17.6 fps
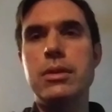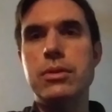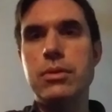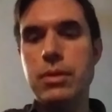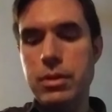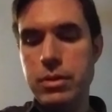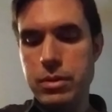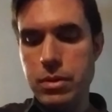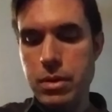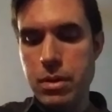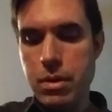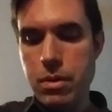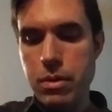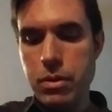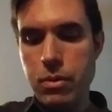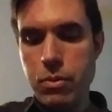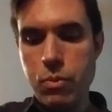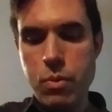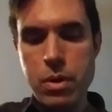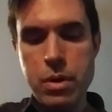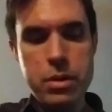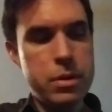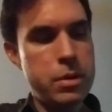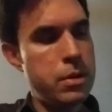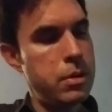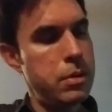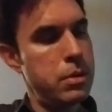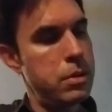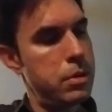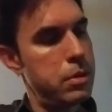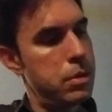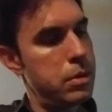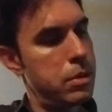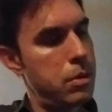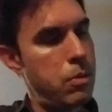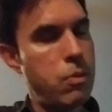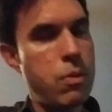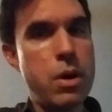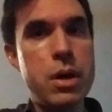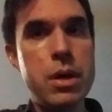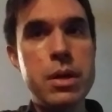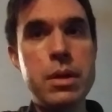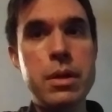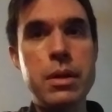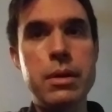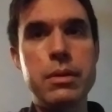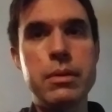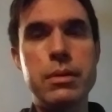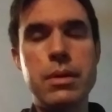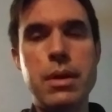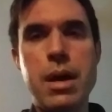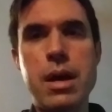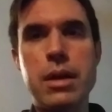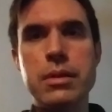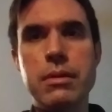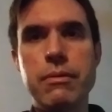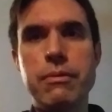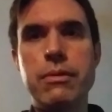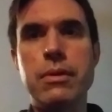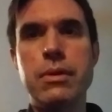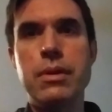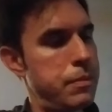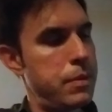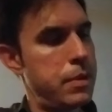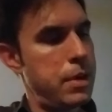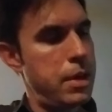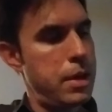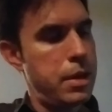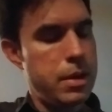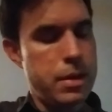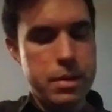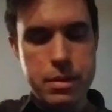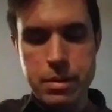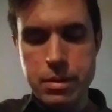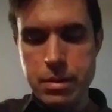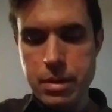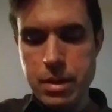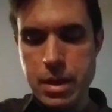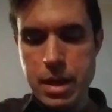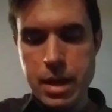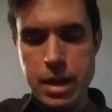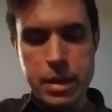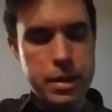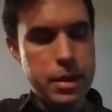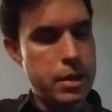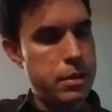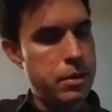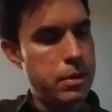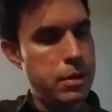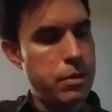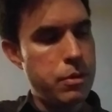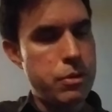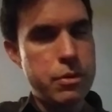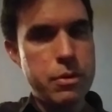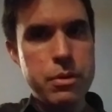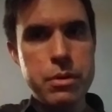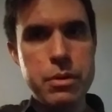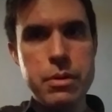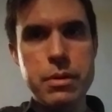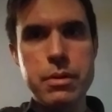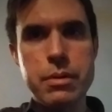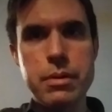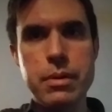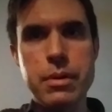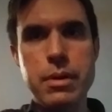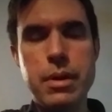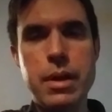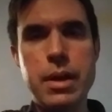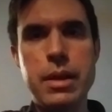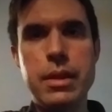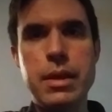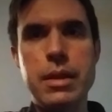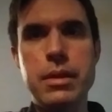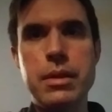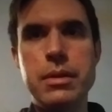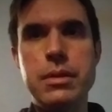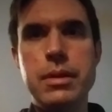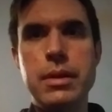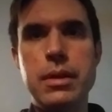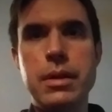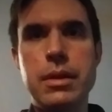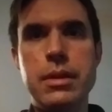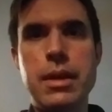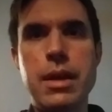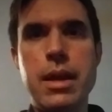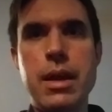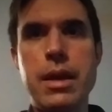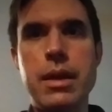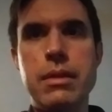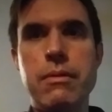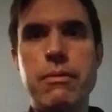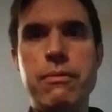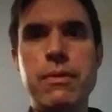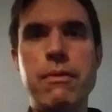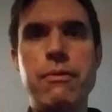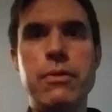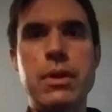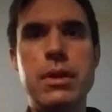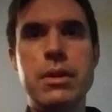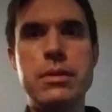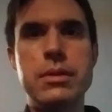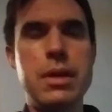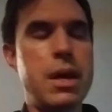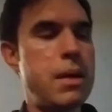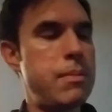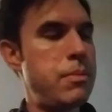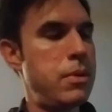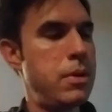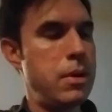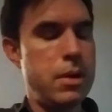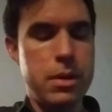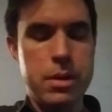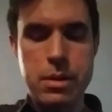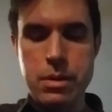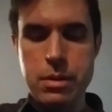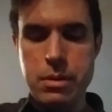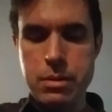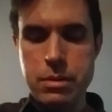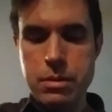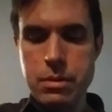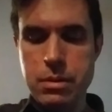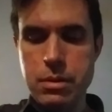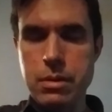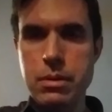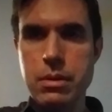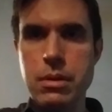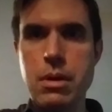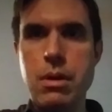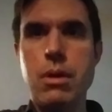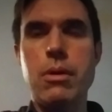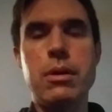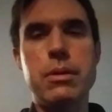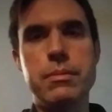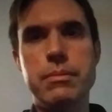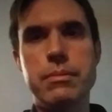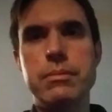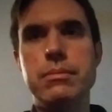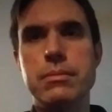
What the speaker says: so that's the 1 octave, and then the 3rd, and then the D, the A, the 5th on the top, or